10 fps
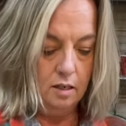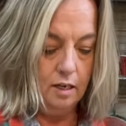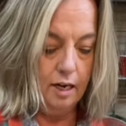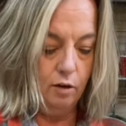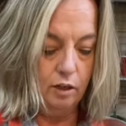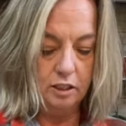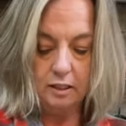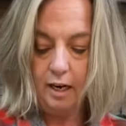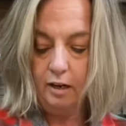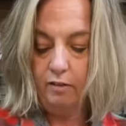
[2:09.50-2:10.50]
how it just
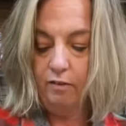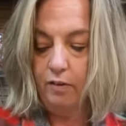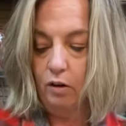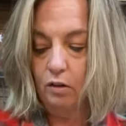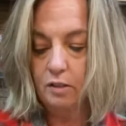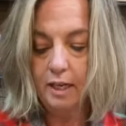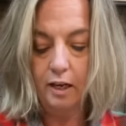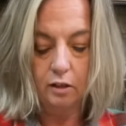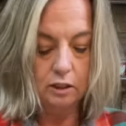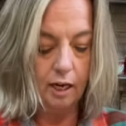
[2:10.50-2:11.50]
kind of falls
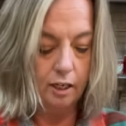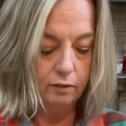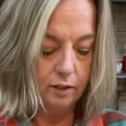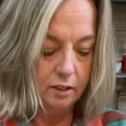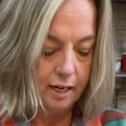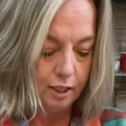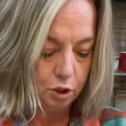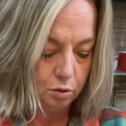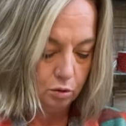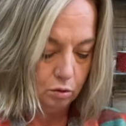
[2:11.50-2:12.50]
out, kind of a
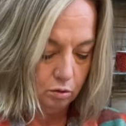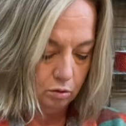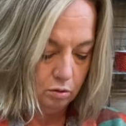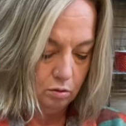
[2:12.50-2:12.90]
natural,